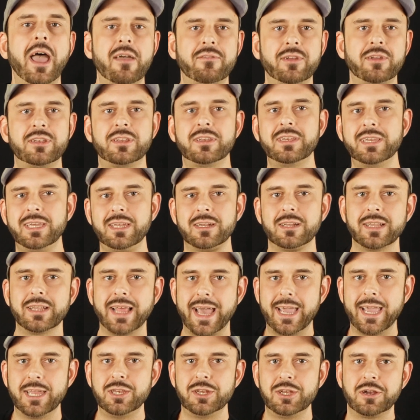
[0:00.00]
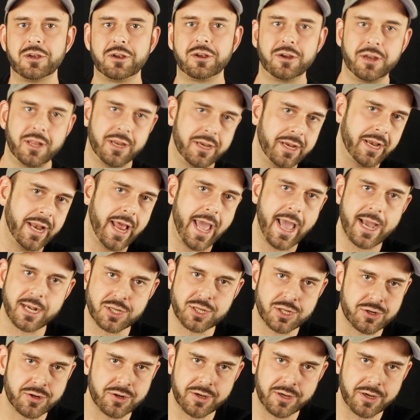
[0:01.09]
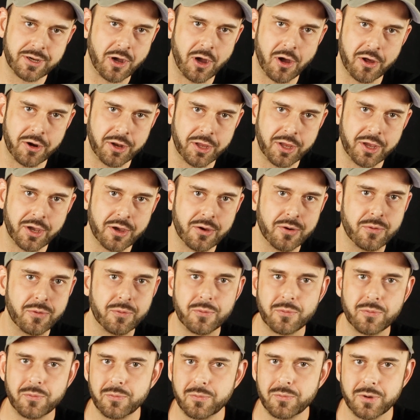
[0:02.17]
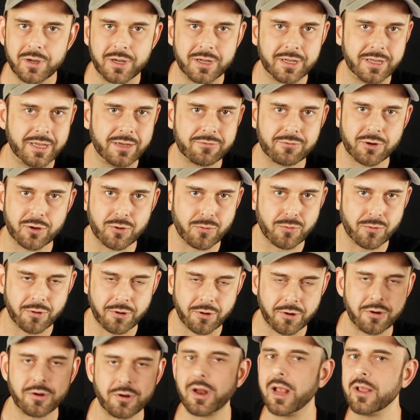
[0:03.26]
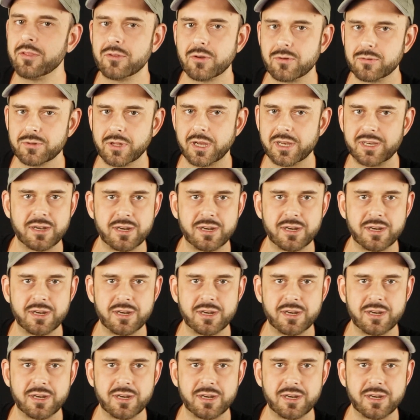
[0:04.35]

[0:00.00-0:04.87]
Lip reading: having to need a lanyard and an extra audio recorder in the whole 9